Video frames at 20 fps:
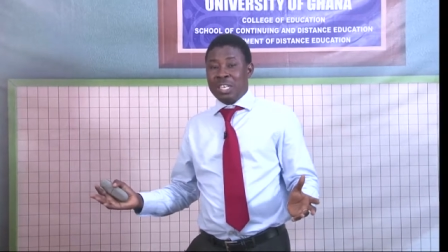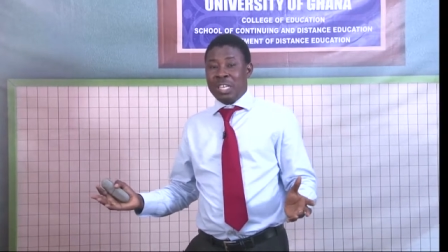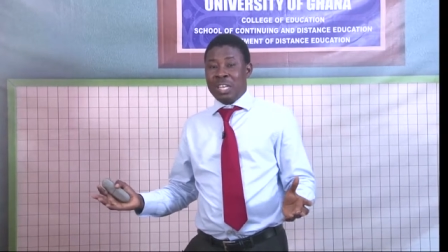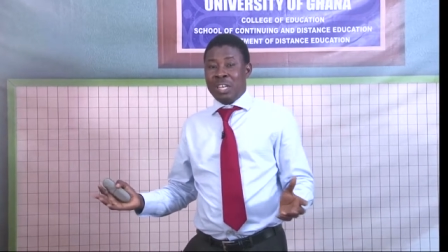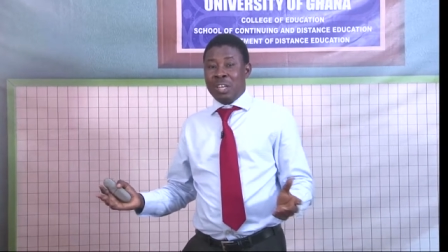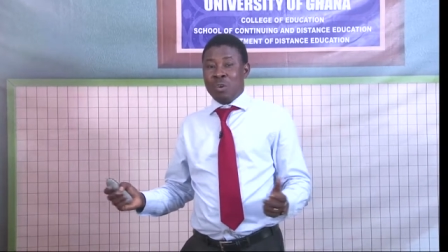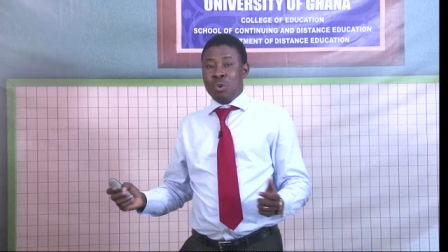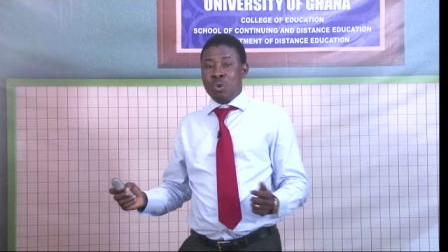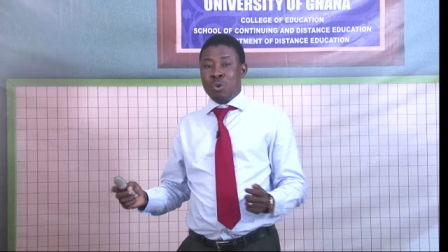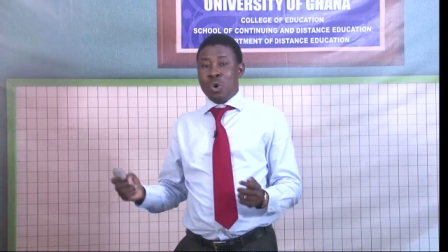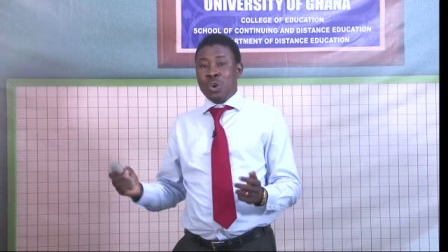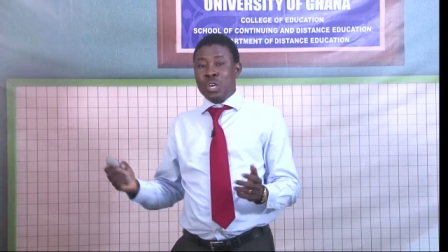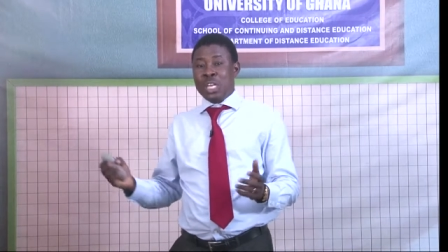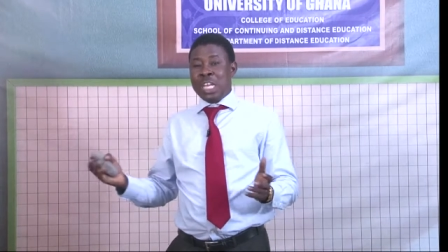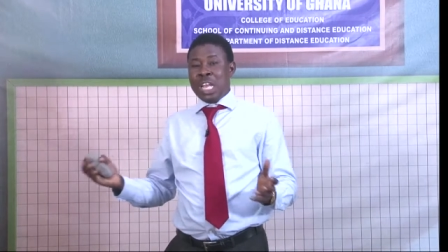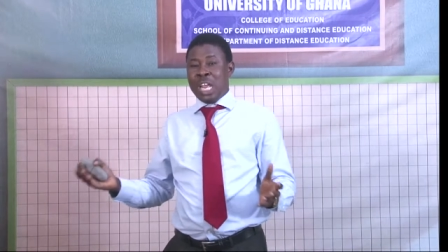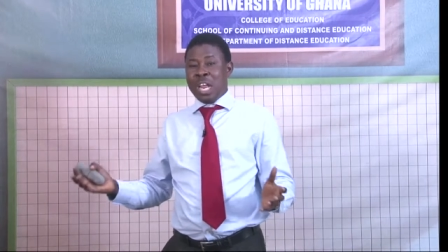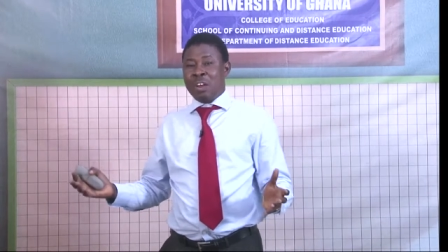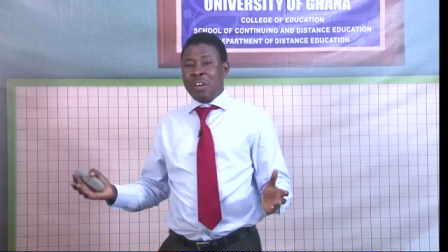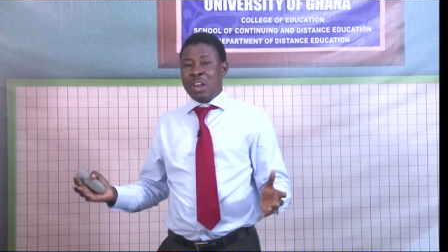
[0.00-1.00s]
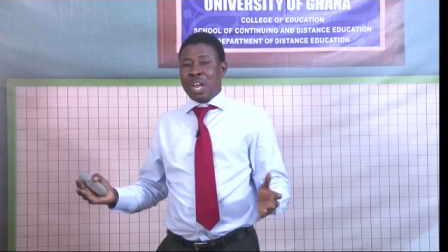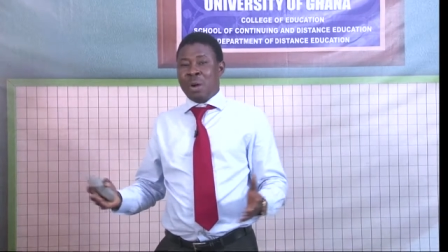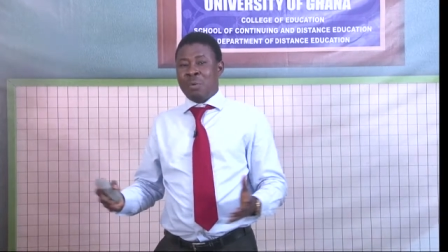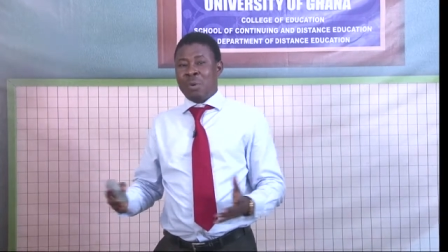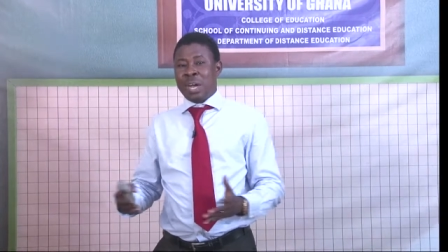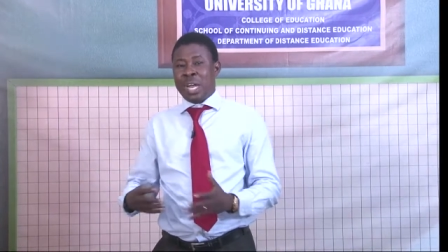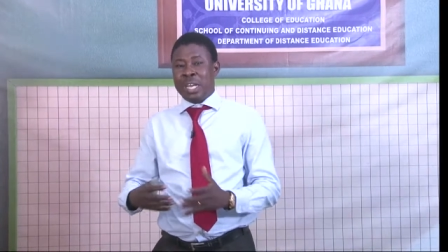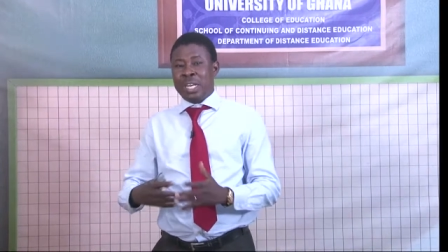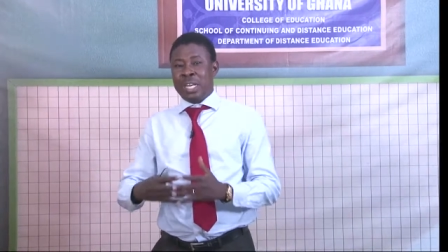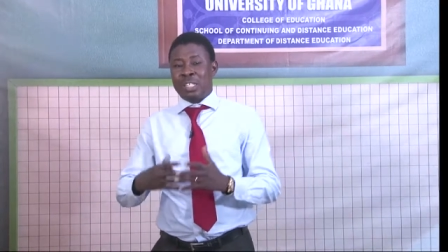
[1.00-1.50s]
the Ogoni area
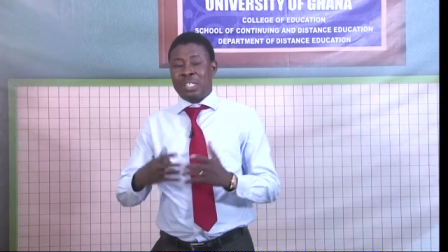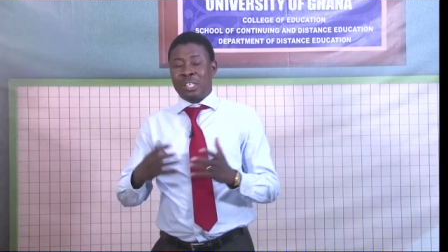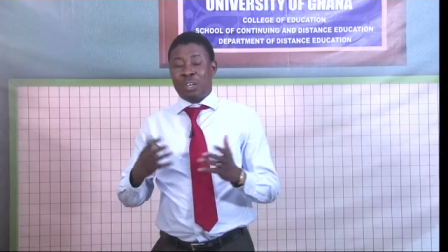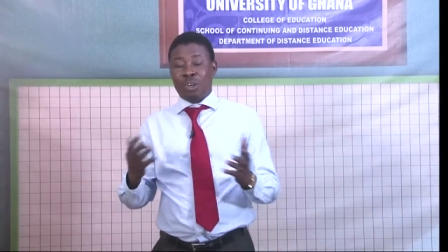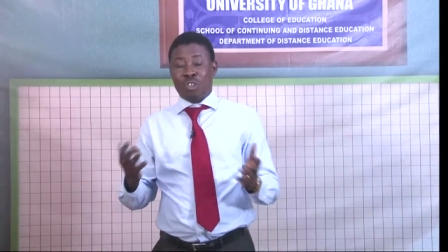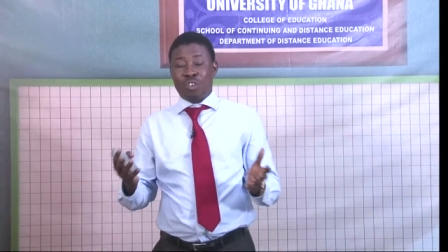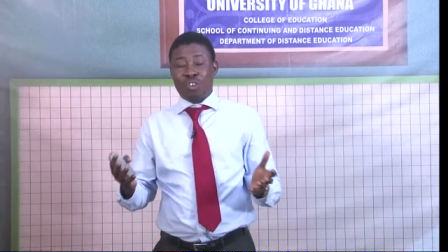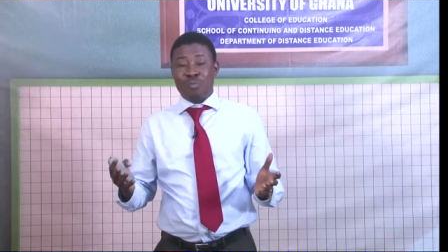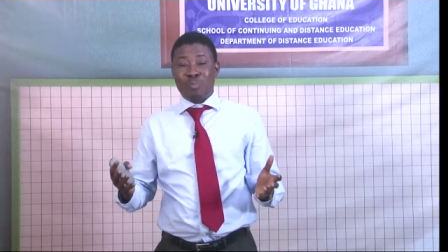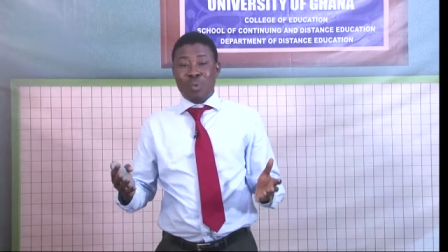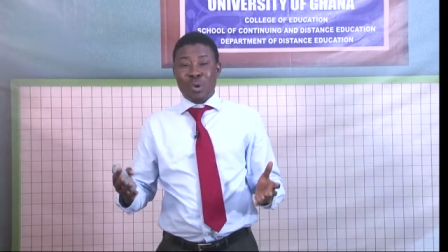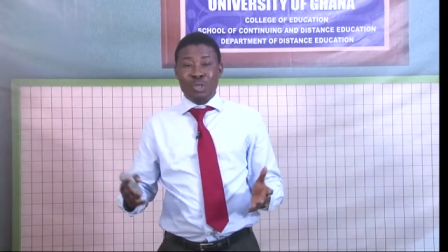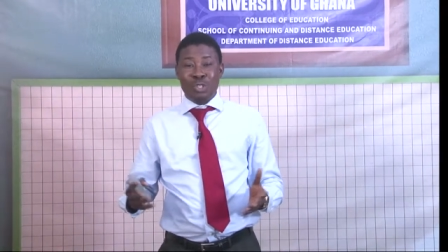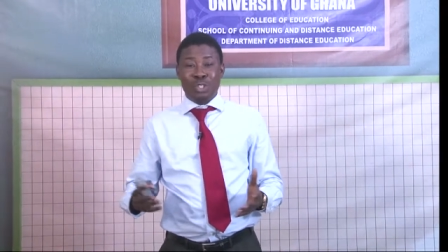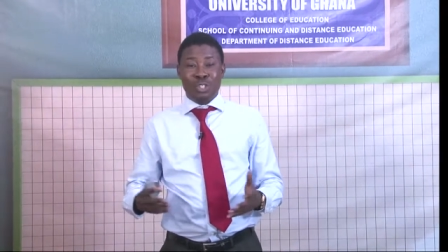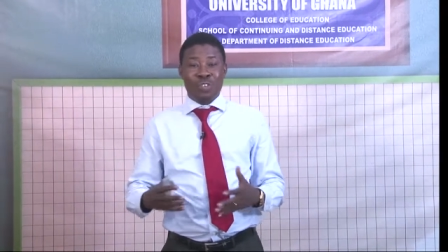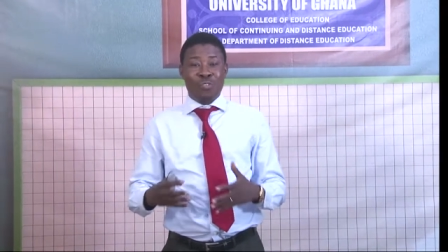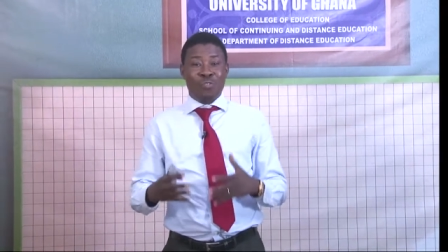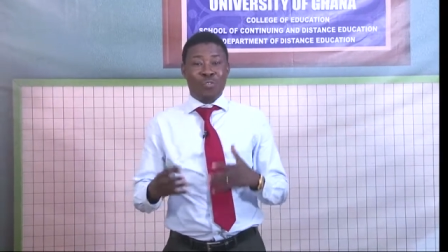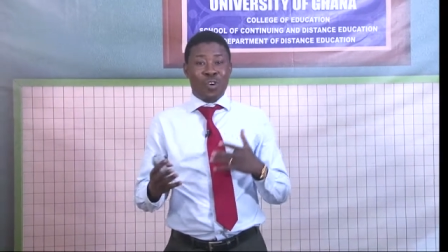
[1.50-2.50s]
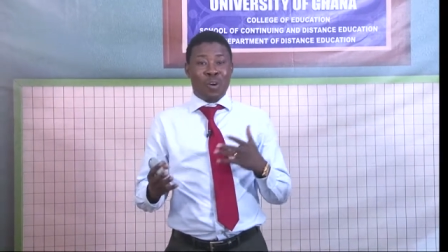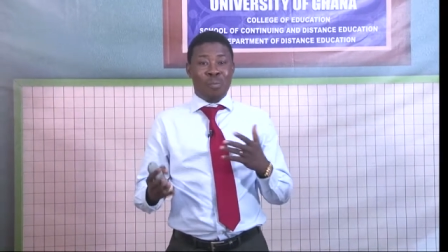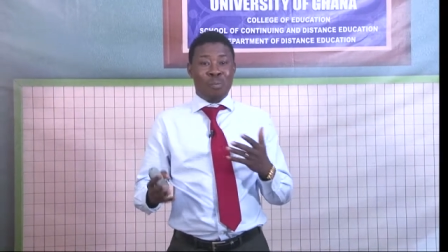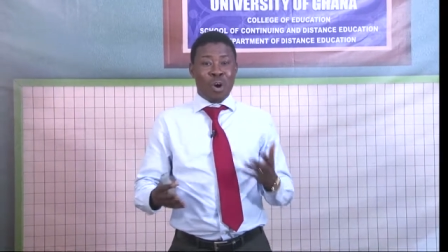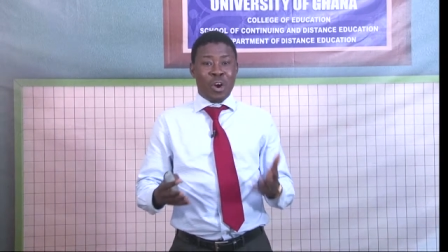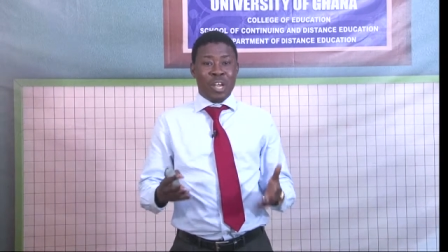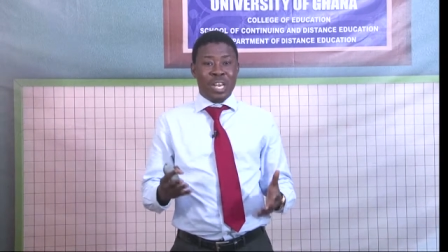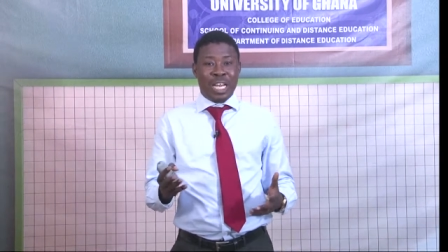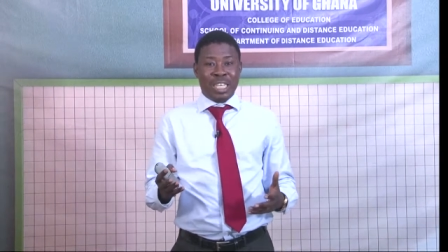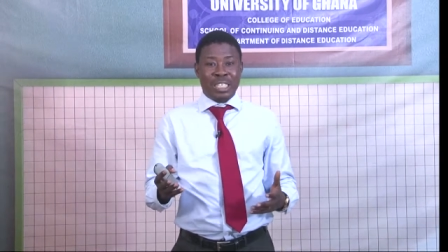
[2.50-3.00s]
where there's a lot of pollution from
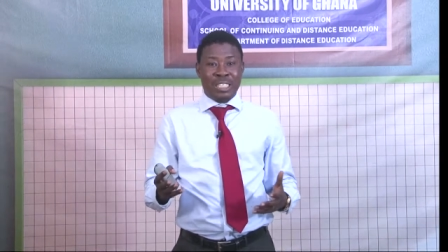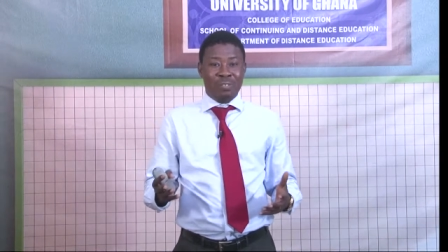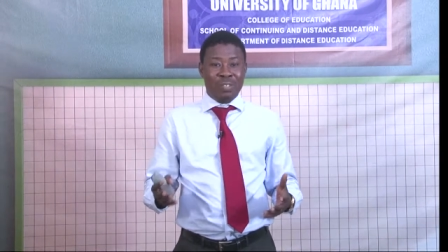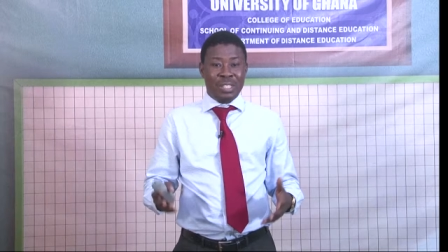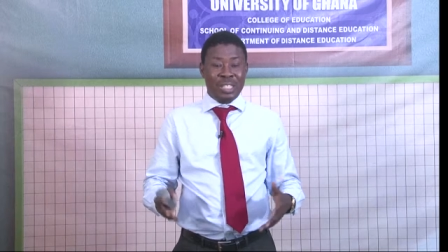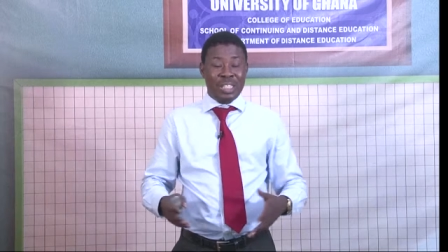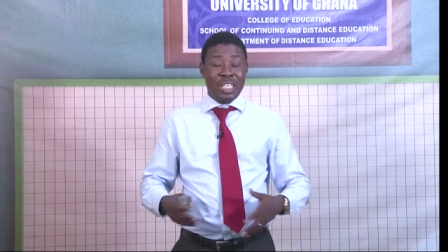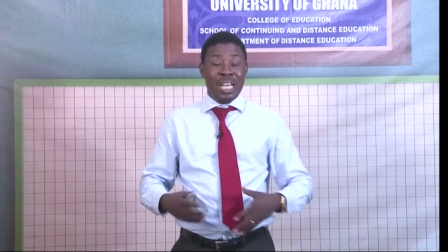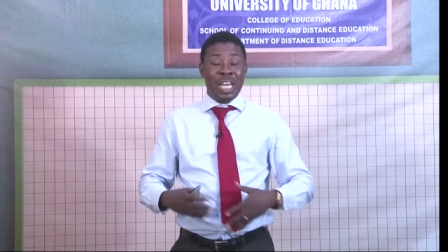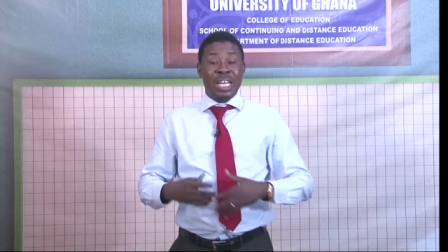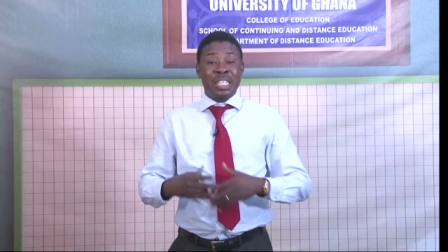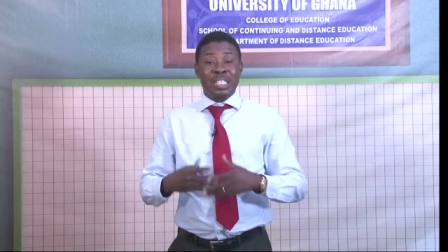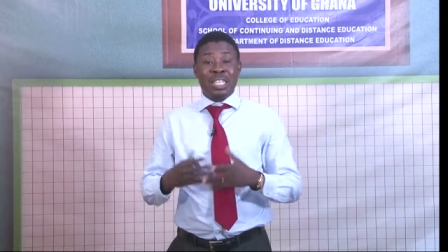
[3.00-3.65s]
oil activities,